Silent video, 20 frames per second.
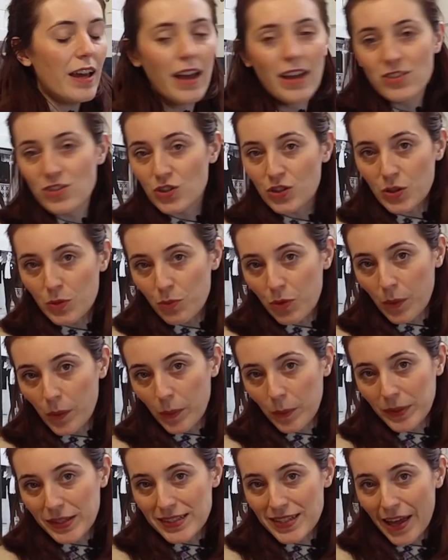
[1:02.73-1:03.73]
As you can
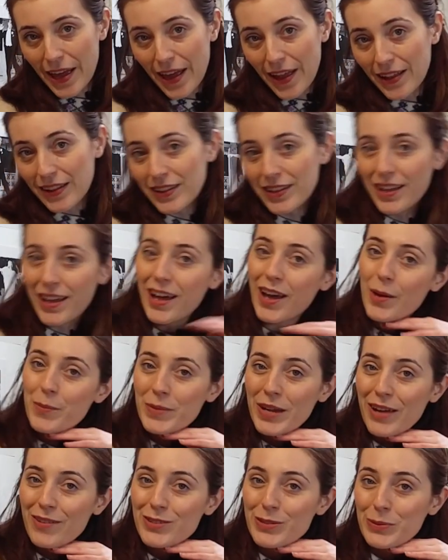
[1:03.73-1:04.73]
probably tell, I'm
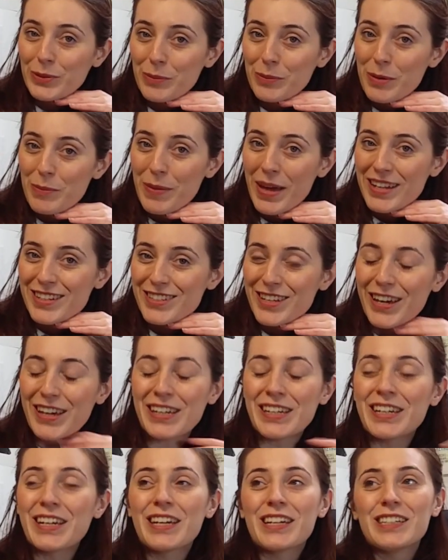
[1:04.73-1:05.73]
now doing a bit better.